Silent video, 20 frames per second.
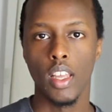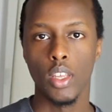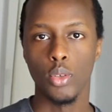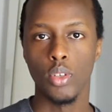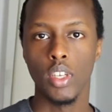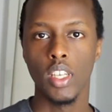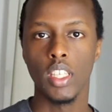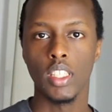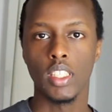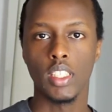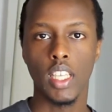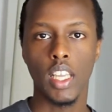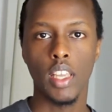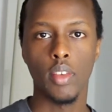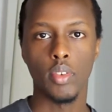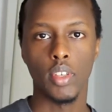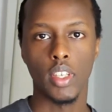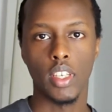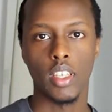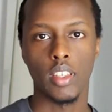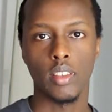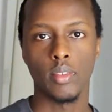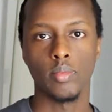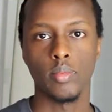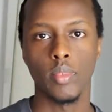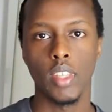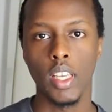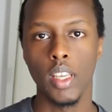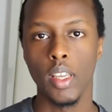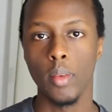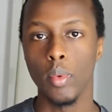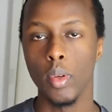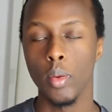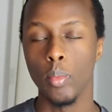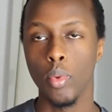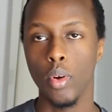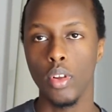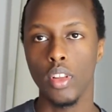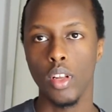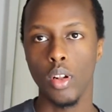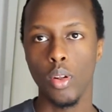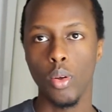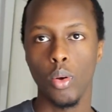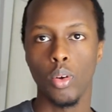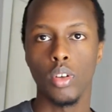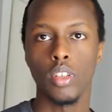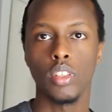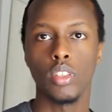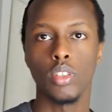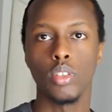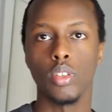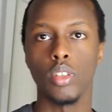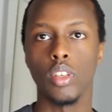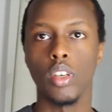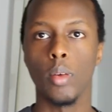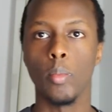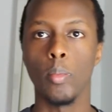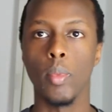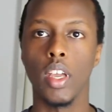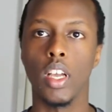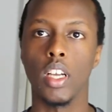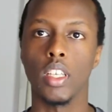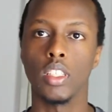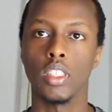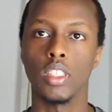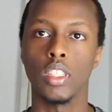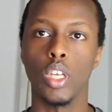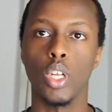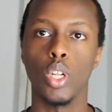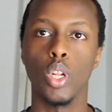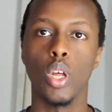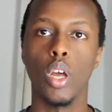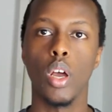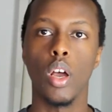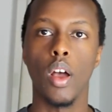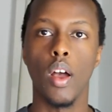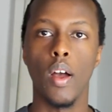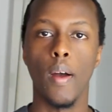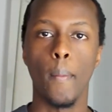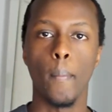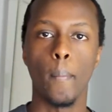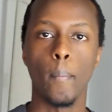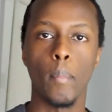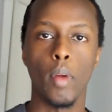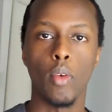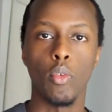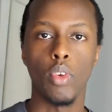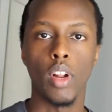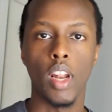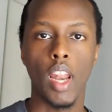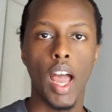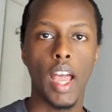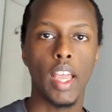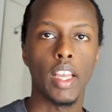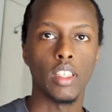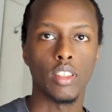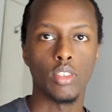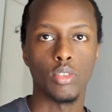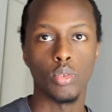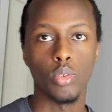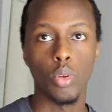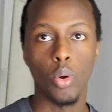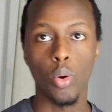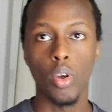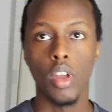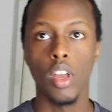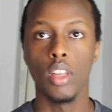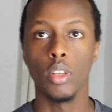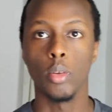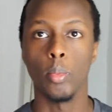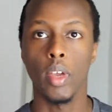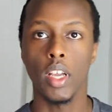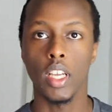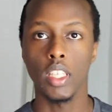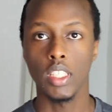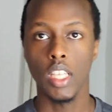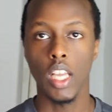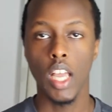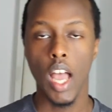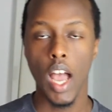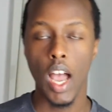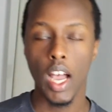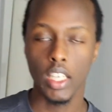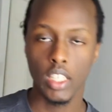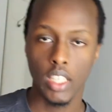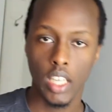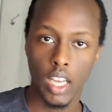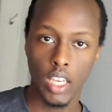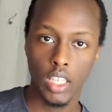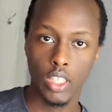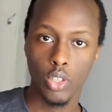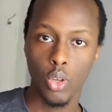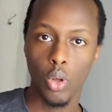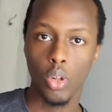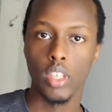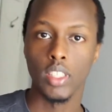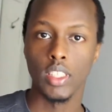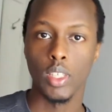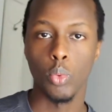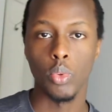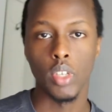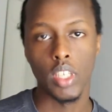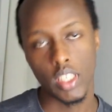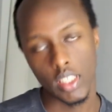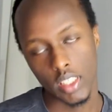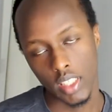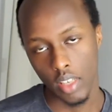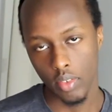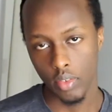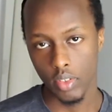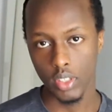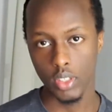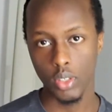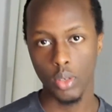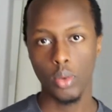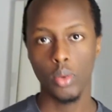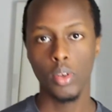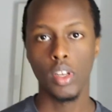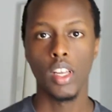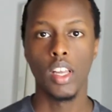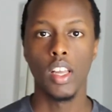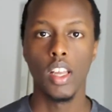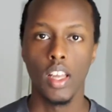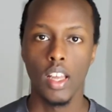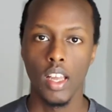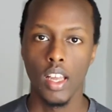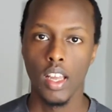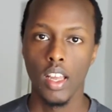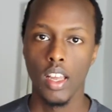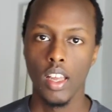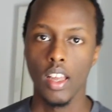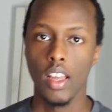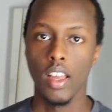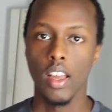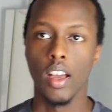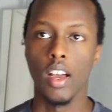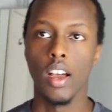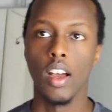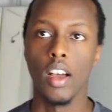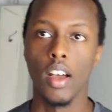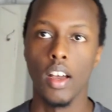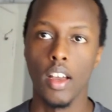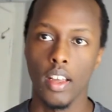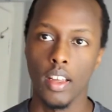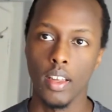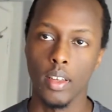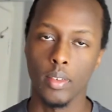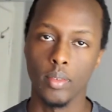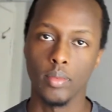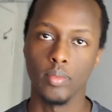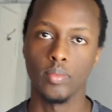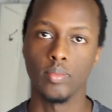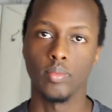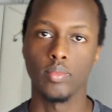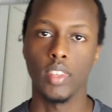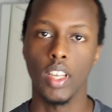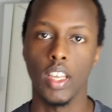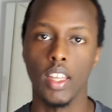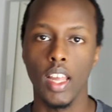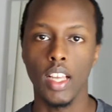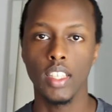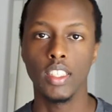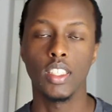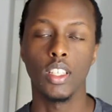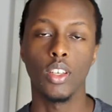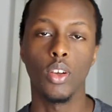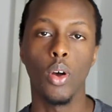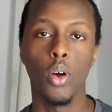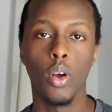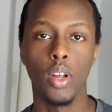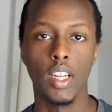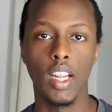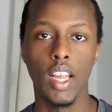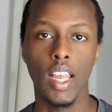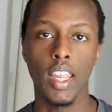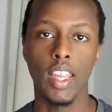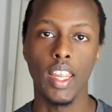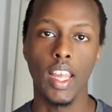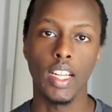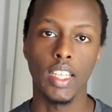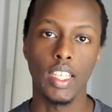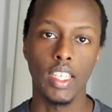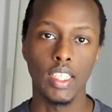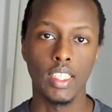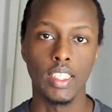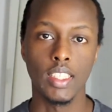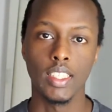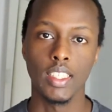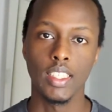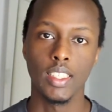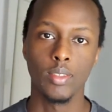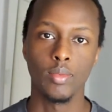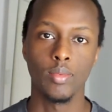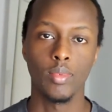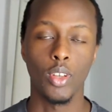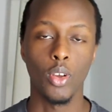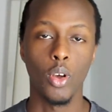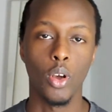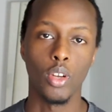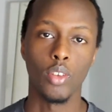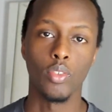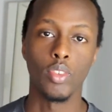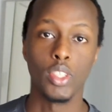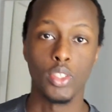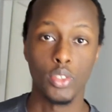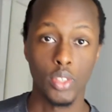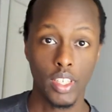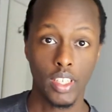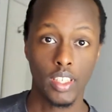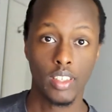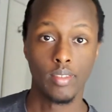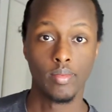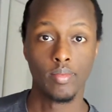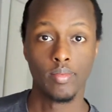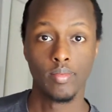You need a savior. He brought the law to make us reliant, to make us acknowledge that we need a savior. So that's the God that is the God of Israel.